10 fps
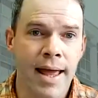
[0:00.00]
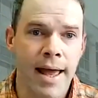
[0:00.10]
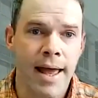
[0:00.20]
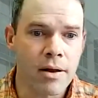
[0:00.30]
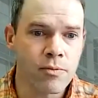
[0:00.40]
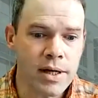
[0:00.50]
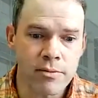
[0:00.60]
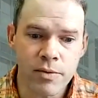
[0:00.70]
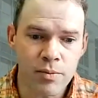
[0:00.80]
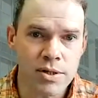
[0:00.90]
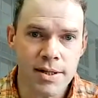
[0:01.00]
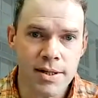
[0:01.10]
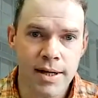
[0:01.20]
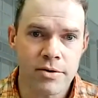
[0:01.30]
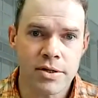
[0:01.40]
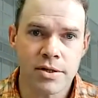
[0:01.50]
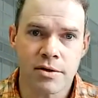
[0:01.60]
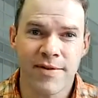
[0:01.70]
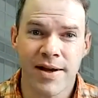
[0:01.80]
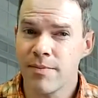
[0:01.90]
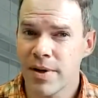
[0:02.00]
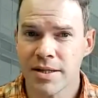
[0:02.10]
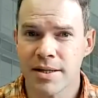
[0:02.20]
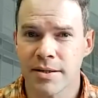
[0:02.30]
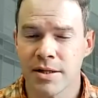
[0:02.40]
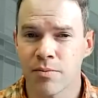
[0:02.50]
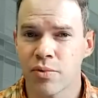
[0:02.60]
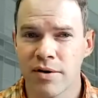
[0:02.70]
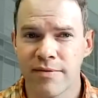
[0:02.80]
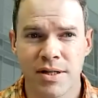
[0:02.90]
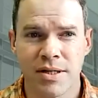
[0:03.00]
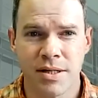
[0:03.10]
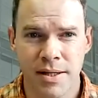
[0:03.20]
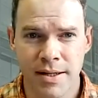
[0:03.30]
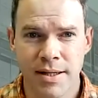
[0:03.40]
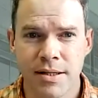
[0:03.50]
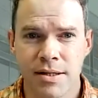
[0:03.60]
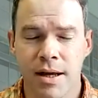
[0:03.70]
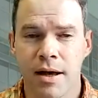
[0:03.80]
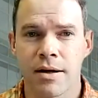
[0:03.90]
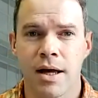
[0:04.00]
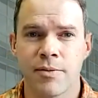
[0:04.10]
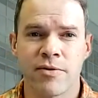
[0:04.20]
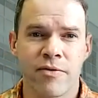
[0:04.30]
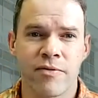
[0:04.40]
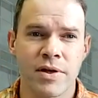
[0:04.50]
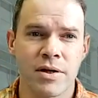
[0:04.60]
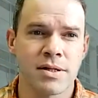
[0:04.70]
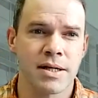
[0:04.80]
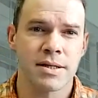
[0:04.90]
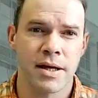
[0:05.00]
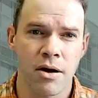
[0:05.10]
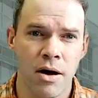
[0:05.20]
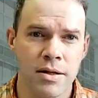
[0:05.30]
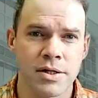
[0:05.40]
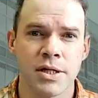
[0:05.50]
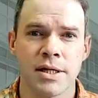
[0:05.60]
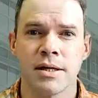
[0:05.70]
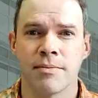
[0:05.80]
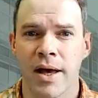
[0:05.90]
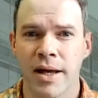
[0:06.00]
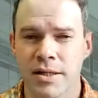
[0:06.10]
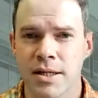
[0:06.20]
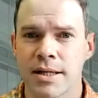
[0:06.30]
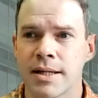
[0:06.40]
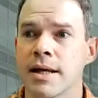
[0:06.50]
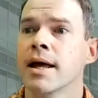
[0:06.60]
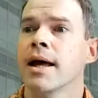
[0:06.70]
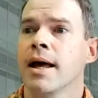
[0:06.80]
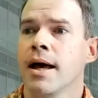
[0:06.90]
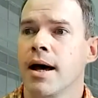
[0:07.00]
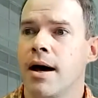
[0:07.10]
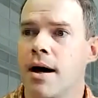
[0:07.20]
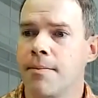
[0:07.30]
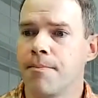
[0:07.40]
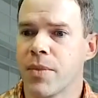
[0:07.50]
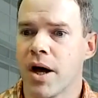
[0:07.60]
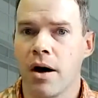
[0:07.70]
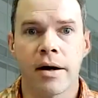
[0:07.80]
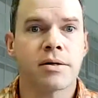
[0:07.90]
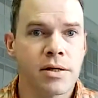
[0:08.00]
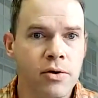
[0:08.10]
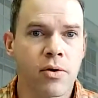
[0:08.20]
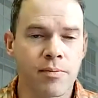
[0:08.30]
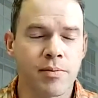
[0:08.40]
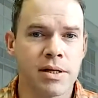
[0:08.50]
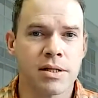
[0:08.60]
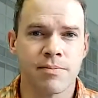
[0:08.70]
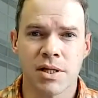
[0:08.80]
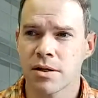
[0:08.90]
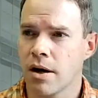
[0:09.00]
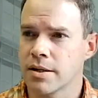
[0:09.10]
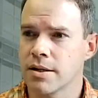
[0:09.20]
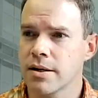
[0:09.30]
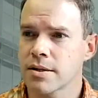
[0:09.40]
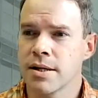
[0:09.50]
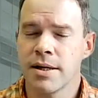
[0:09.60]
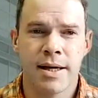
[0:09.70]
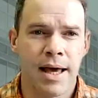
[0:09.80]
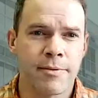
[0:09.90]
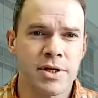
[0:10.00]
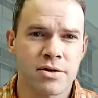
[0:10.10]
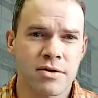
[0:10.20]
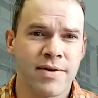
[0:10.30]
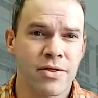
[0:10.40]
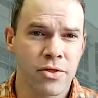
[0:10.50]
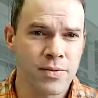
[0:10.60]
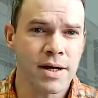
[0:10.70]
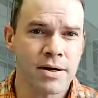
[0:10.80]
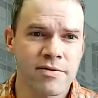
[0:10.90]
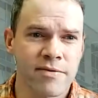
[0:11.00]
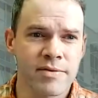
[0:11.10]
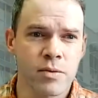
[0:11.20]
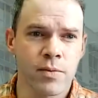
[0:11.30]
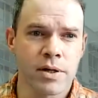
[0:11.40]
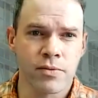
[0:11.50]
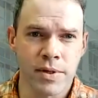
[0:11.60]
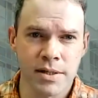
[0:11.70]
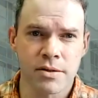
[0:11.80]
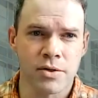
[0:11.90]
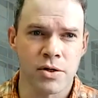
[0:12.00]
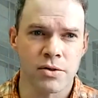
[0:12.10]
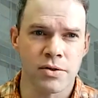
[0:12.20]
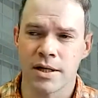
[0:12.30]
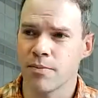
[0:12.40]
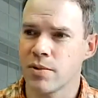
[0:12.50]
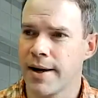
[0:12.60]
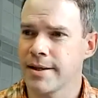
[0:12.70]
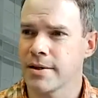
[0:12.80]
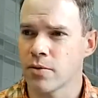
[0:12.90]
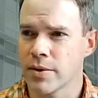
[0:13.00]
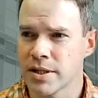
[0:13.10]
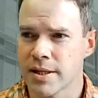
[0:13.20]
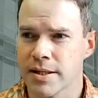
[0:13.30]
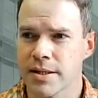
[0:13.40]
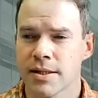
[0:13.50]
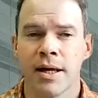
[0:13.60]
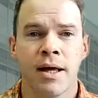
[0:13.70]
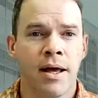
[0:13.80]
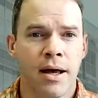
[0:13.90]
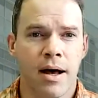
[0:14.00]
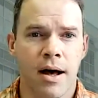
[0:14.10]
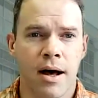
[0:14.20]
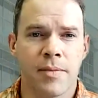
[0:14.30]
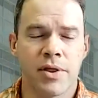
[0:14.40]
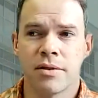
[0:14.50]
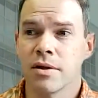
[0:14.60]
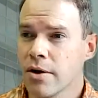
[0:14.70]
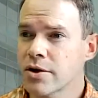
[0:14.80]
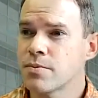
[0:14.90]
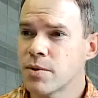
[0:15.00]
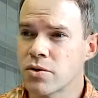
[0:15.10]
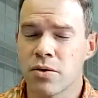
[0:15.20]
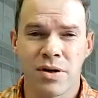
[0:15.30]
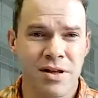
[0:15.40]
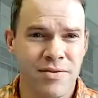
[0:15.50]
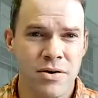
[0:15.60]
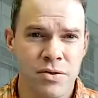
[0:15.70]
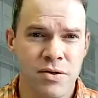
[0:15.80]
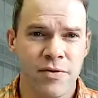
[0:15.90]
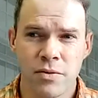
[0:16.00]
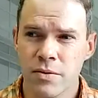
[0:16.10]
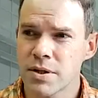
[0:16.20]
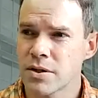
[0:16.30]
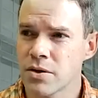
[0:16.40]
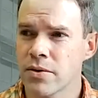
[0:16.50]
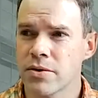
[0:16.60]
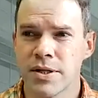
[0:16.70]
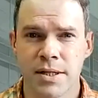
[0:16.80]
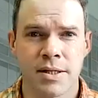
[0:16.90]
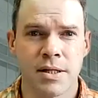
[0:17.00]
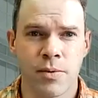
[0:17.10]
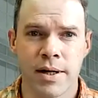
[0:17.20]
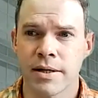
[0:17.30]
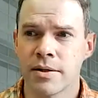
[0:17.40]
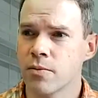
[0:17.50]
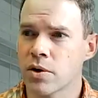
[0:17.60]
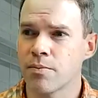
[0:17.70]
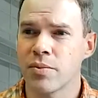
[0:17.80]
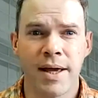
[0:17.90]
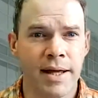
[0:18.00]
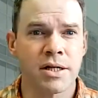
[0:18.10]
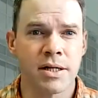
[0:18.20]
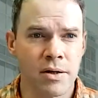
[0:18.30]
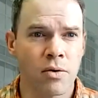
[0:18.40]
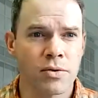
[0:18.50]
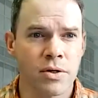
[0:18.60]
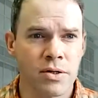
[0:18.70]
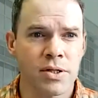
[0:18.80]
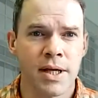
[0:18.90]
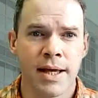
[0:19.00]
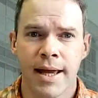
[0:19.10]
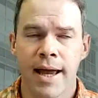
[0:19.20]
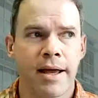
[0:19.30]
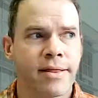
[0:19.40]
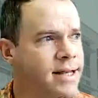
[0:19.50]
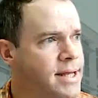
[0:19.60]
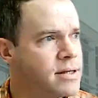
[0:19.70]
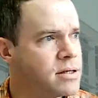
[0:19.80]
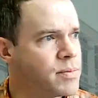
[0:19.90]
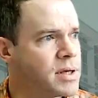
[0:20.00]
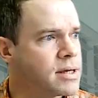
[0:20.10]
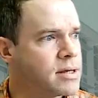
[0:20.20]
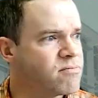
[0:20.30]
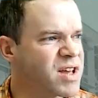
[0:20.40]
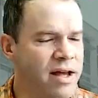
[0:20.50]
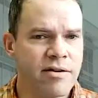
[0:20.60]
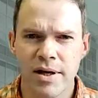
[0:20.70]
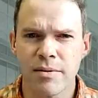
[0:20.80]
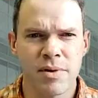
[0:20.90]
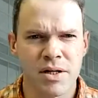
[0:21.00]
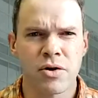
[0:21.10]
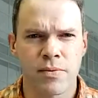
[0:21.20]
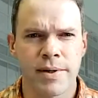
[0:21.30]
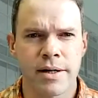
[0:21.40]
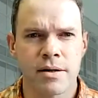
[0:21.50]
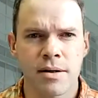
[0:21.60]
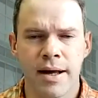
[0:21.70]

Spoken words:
And we put together a survey based on some previous studies coming from fields like psychology and medicine on QRPs and misconduct. And we surveyed 351 researchers in applied linguistics. The large majority of those folks, 261, were PhD holders. And they tended to be kind of like mid-career.